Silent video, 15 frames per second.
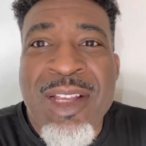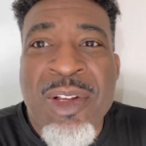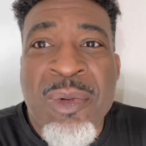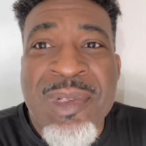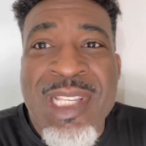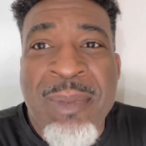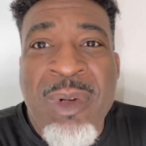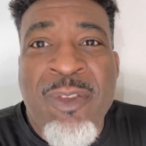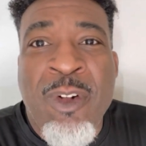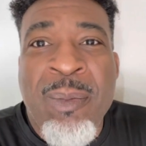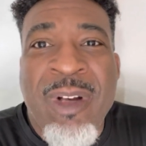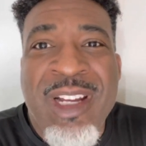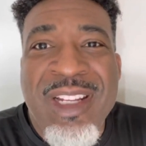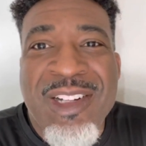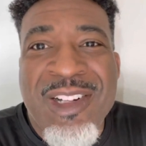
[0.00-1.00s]
What's up
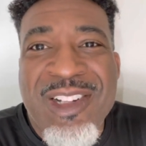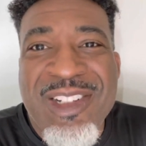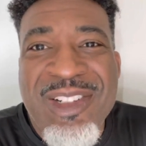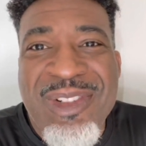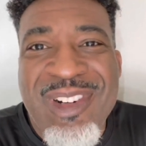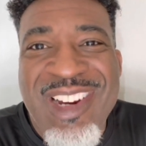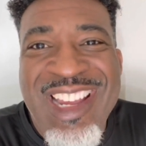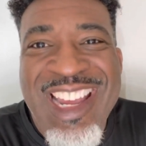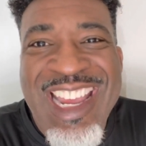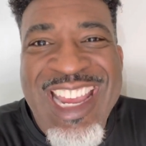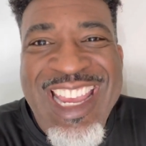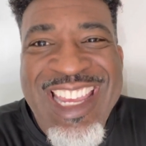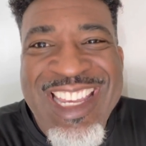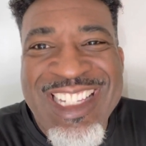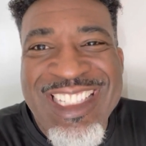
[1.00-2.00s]
everybody,
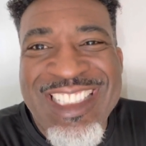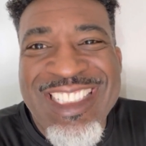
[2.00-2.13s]
Andre?